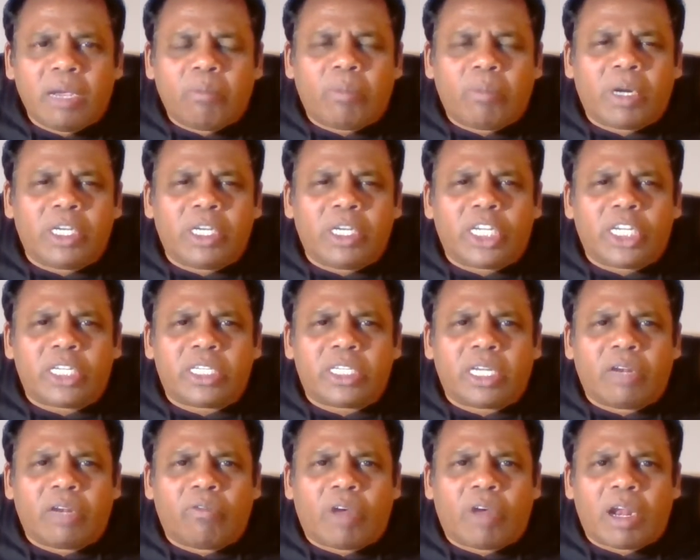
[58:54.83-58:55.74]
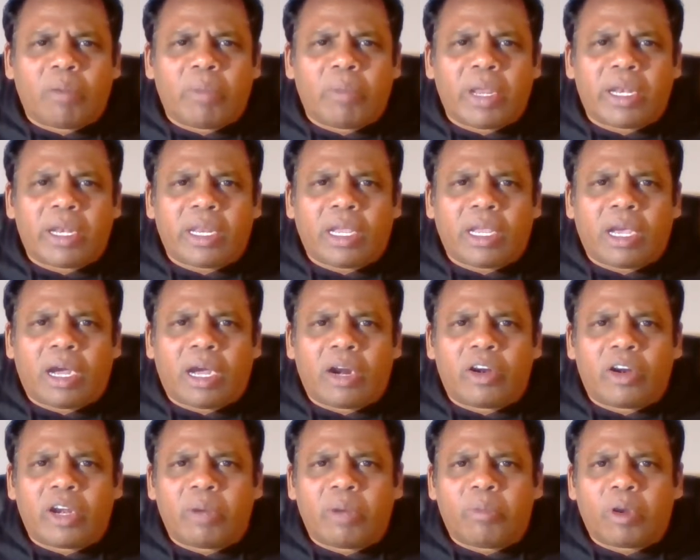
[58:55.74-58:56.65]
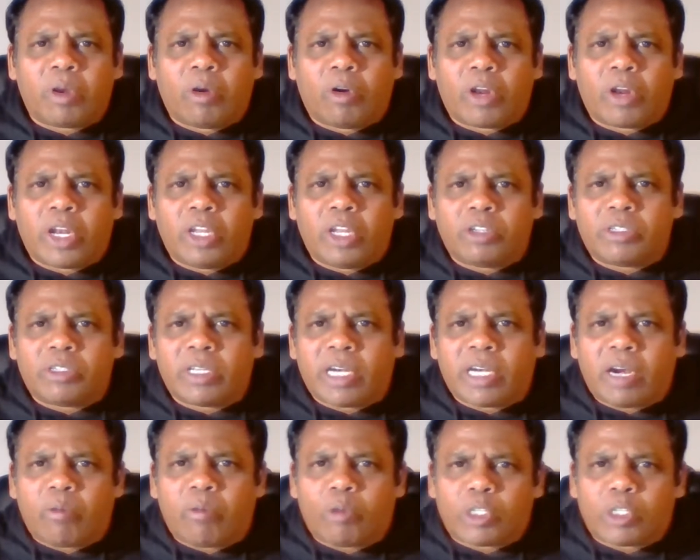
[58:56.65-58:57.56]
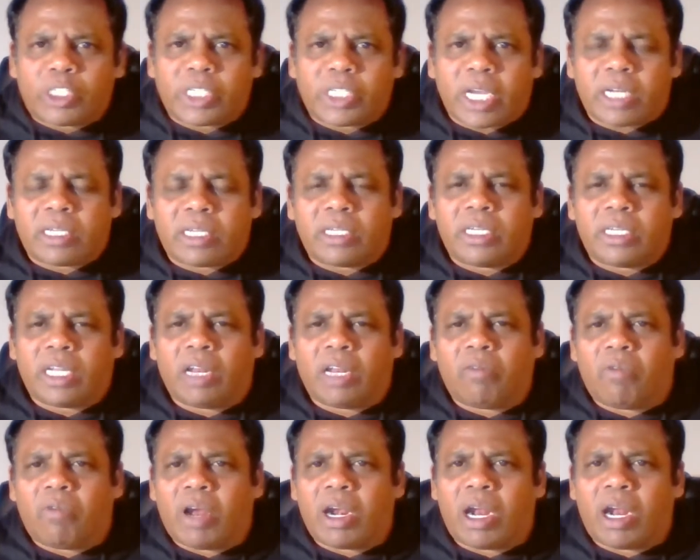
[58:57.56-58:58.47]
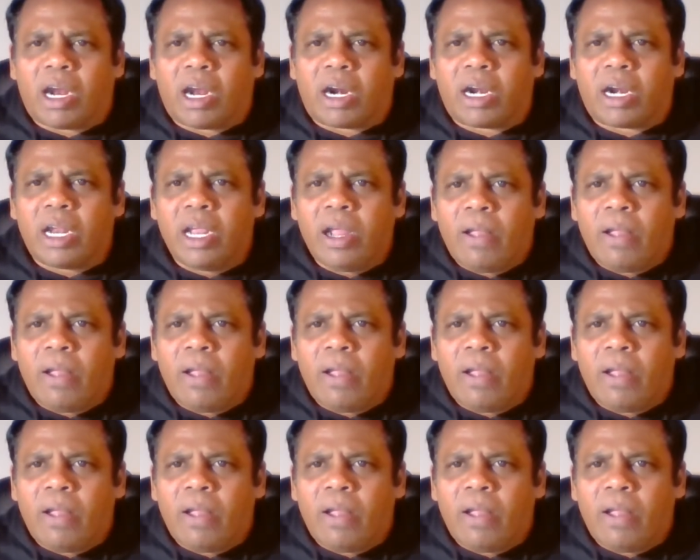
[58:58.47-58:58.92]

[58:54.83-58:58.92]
but just in one meeting, our dream to go to New Zealand was shattered in 1 hour.